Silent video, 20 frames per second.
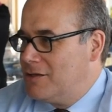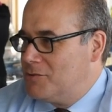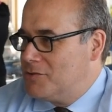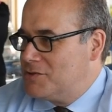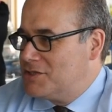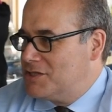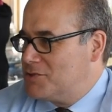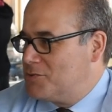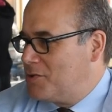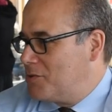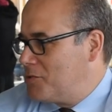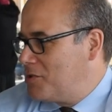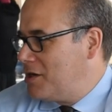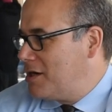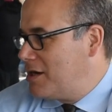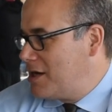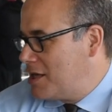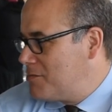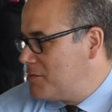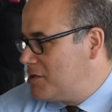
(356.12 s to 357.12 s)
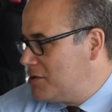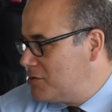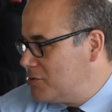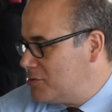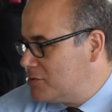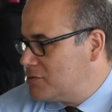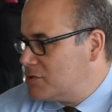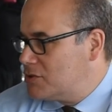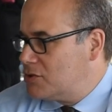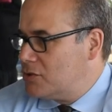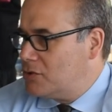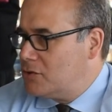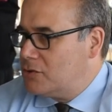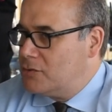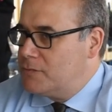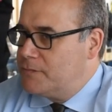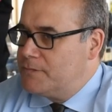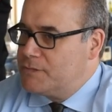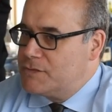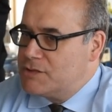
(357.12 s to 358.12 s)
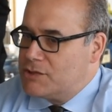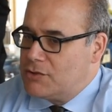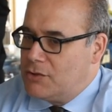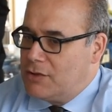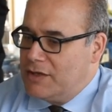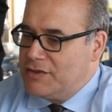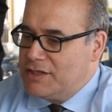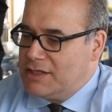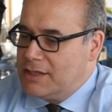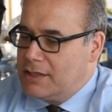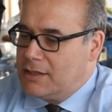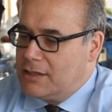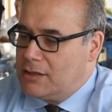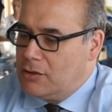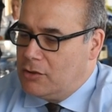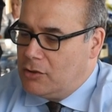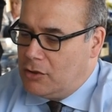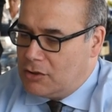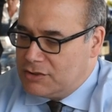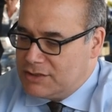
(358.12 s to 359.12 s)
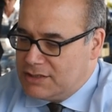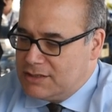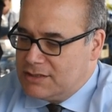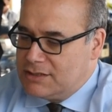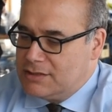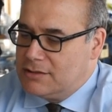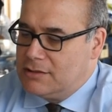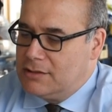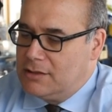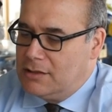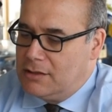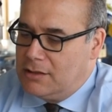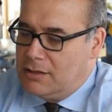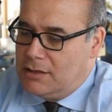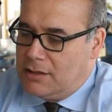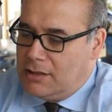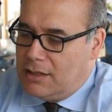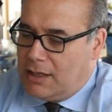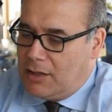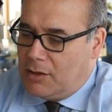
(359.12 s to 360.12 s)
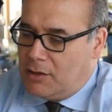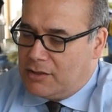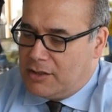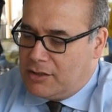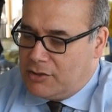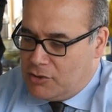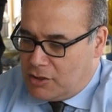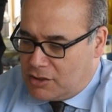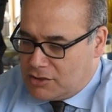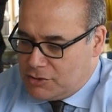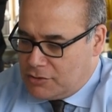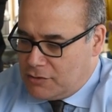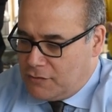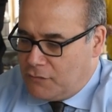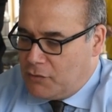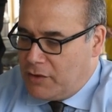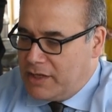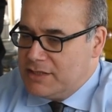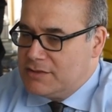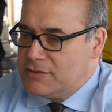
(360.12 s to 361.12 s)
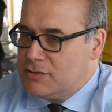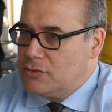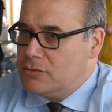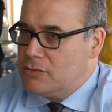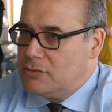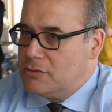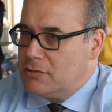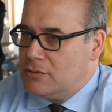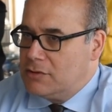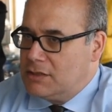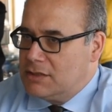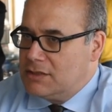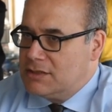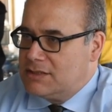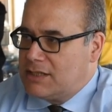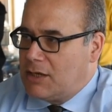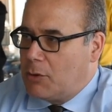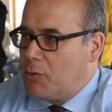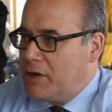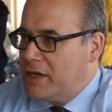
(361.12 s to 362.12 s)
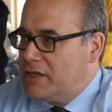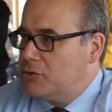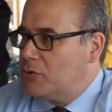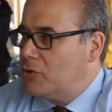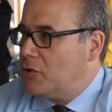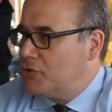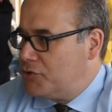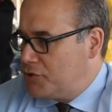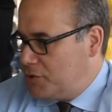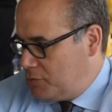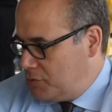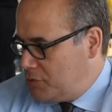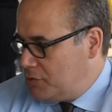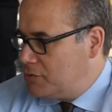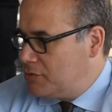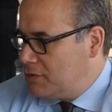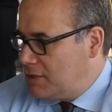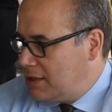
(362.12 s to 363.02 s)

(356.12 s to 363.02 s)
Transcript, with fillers: which is what we are aiming to. So, so I think losses and reduction of waste to, is a way to contribute to